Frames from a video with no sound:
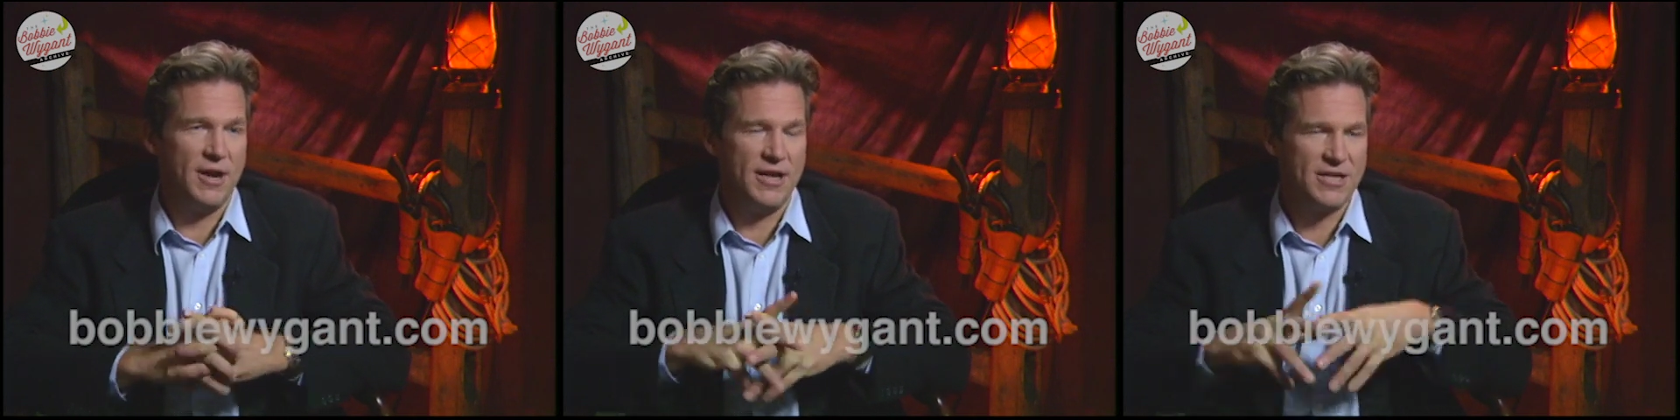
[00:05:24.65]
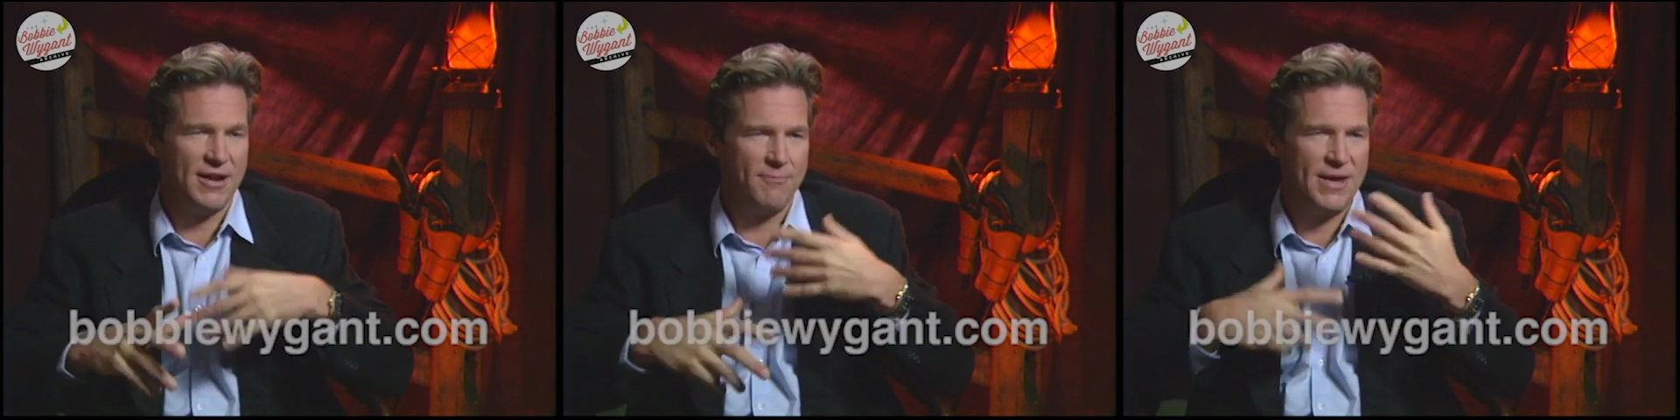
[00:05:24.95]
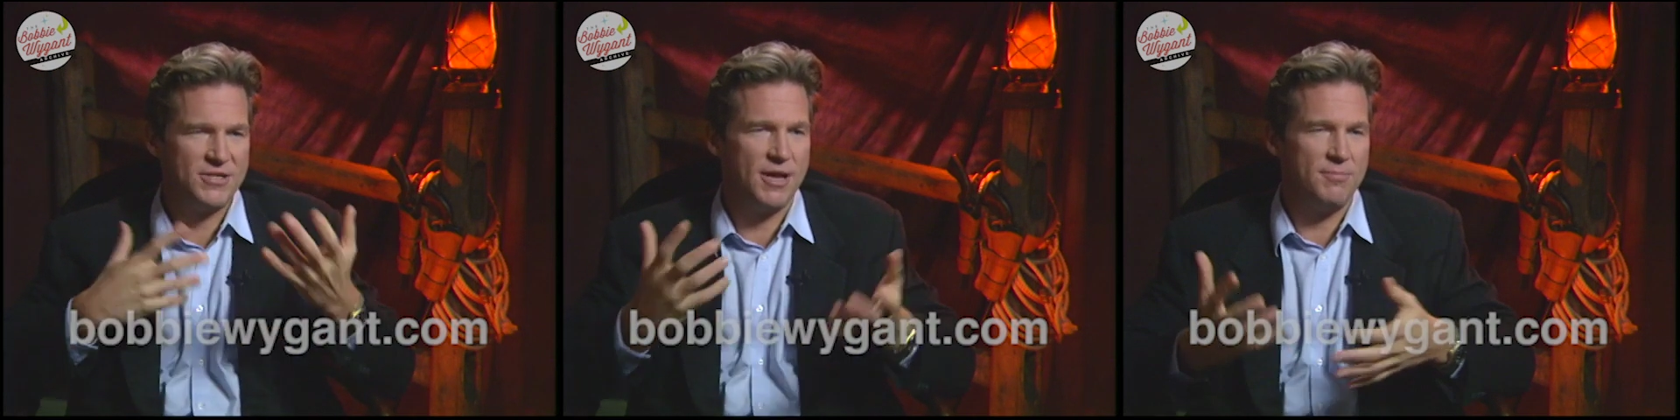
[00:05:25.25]
and it's kind of
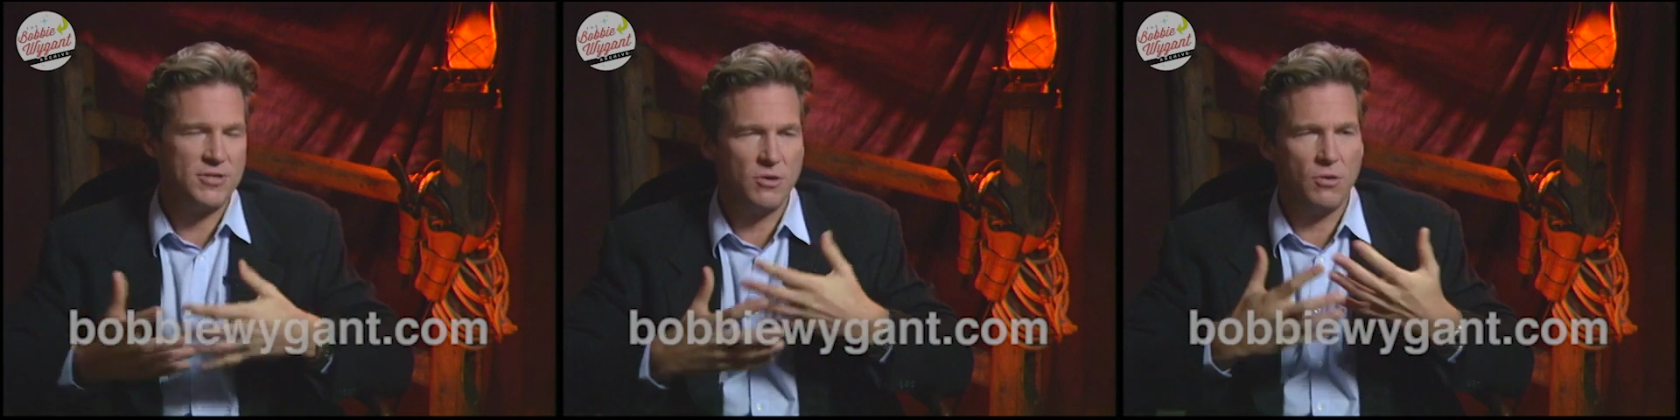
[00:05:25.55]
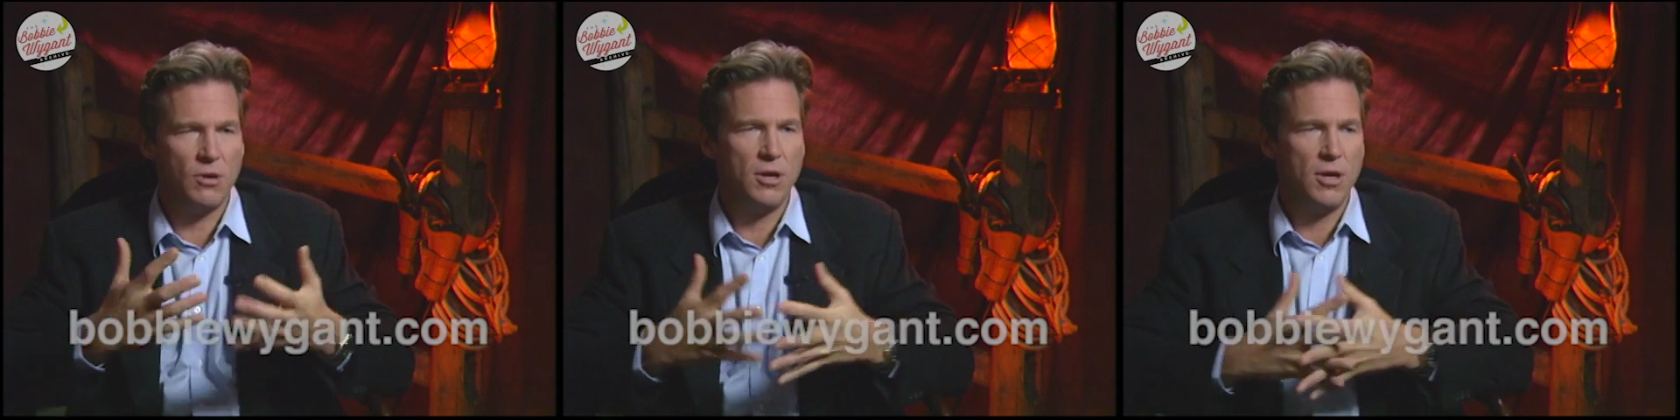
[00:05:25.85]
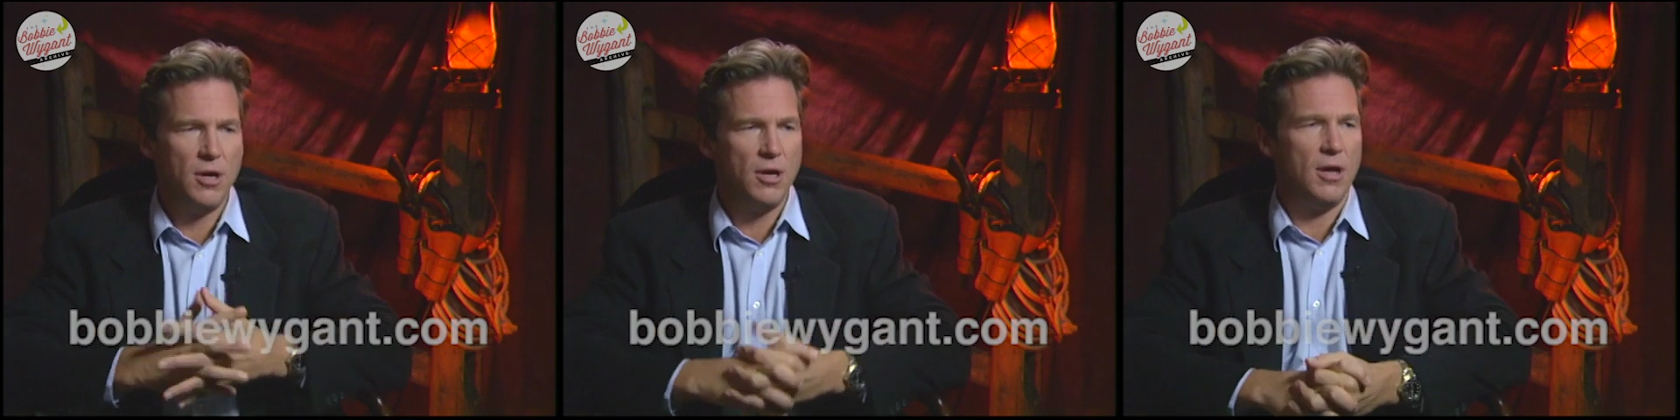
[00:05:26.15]
messed up his whole
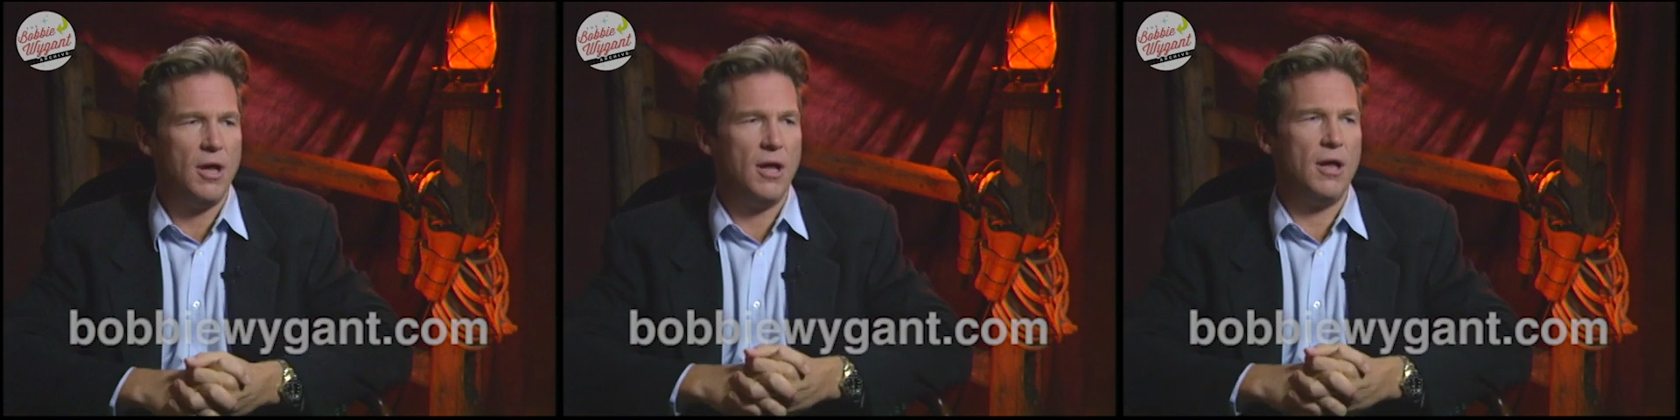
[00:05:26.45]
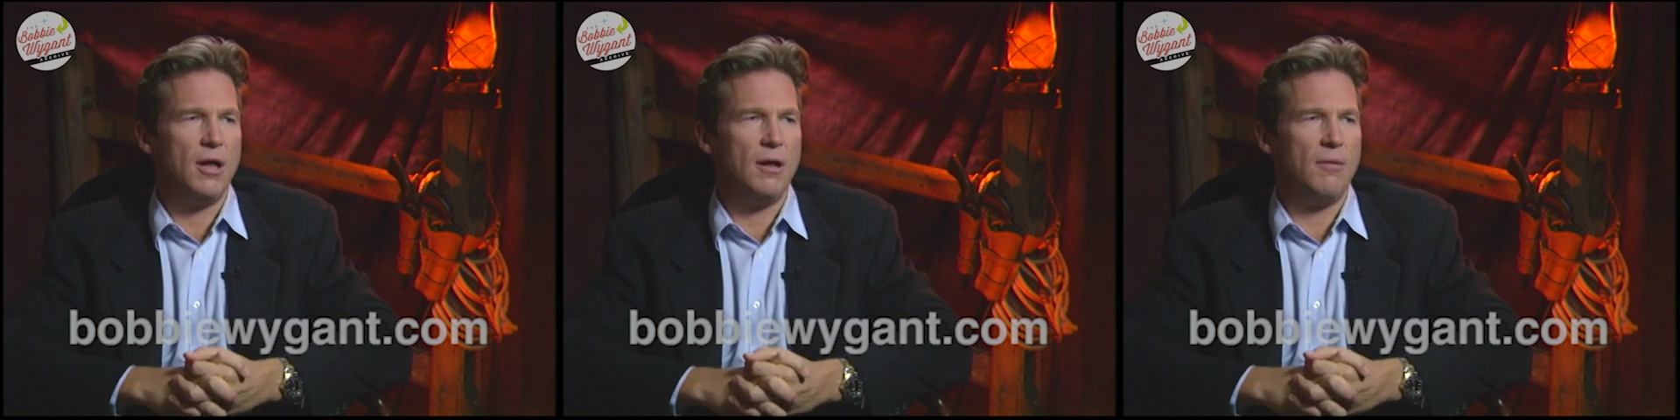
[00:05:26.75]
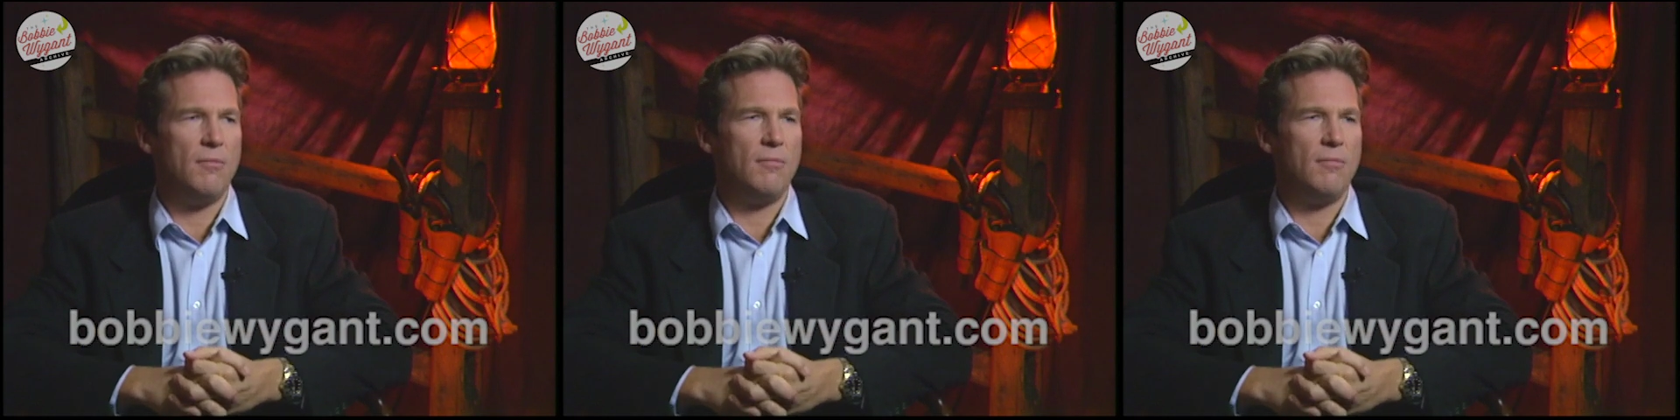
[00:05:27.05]
uh,